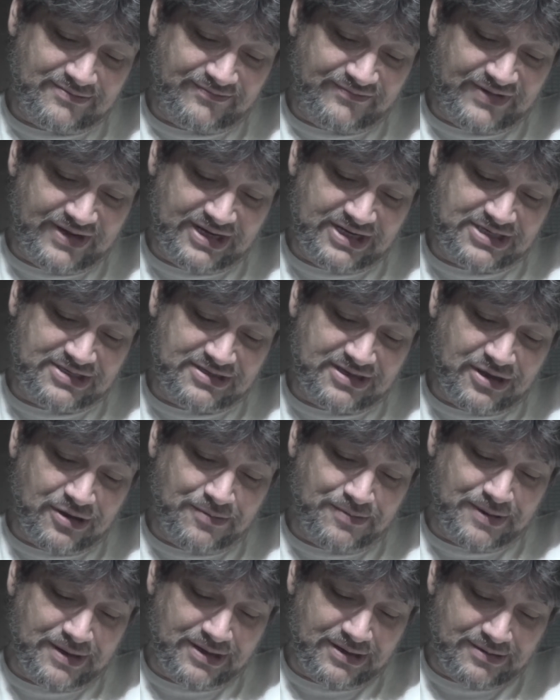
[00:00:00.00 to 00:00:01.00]
finished
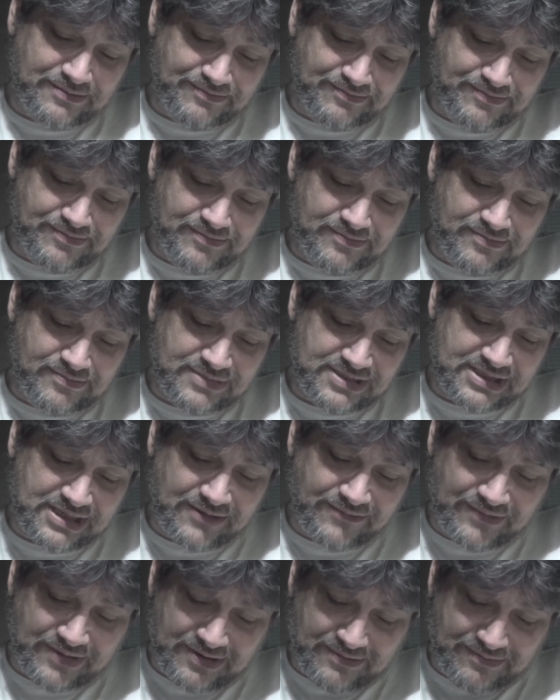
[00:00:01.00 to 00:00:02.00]
opening the
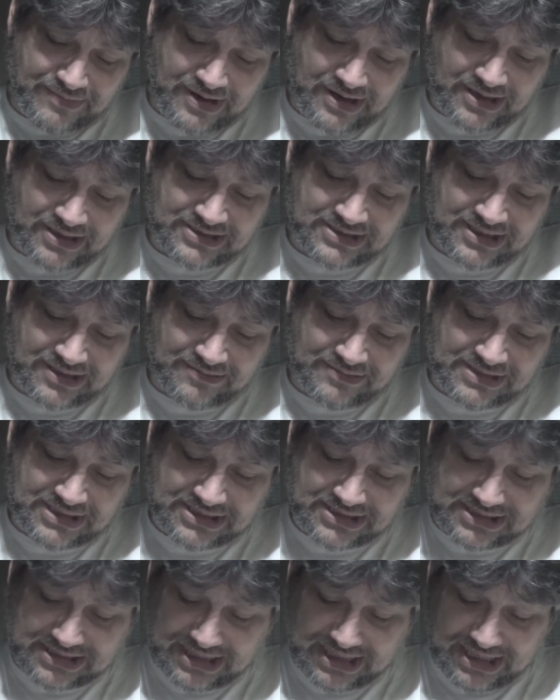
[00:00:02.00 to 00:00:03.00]
stuff in the box up to
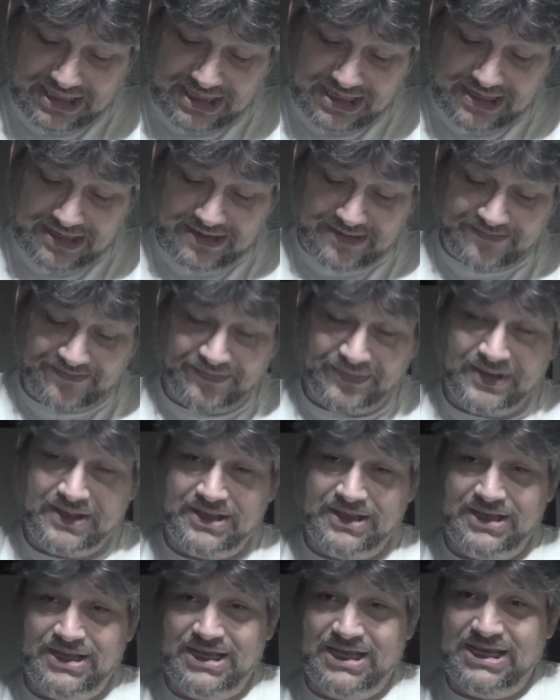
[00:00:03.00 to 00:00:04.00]
see
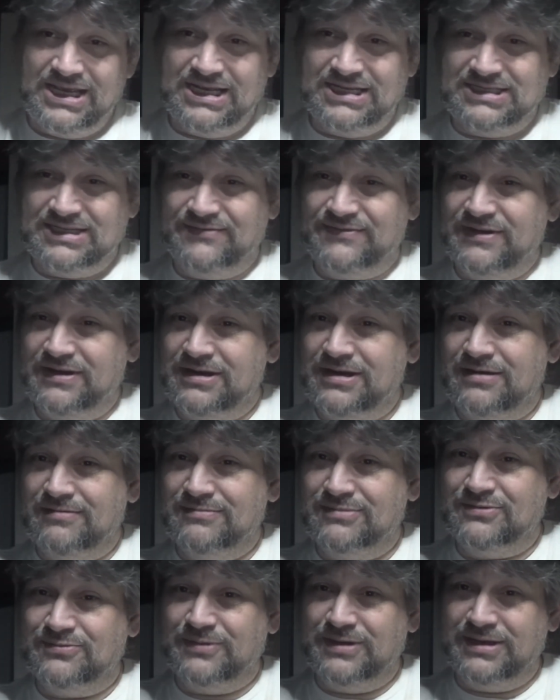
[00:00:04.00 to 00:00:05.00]
is if it
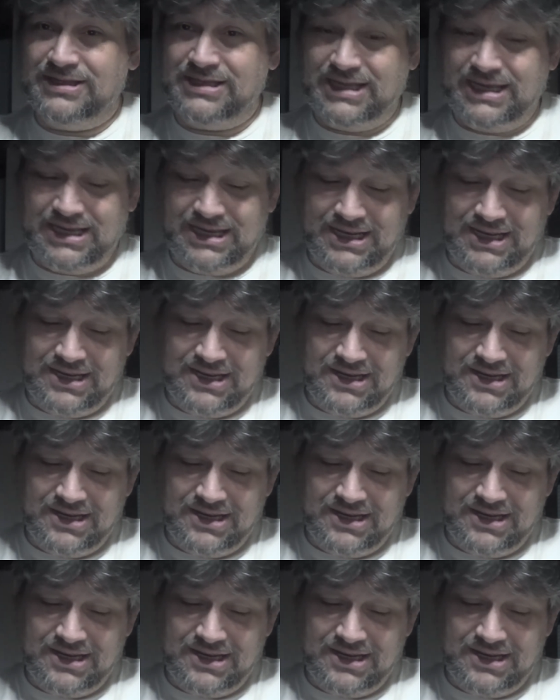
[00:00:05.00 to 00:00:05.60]
comes with a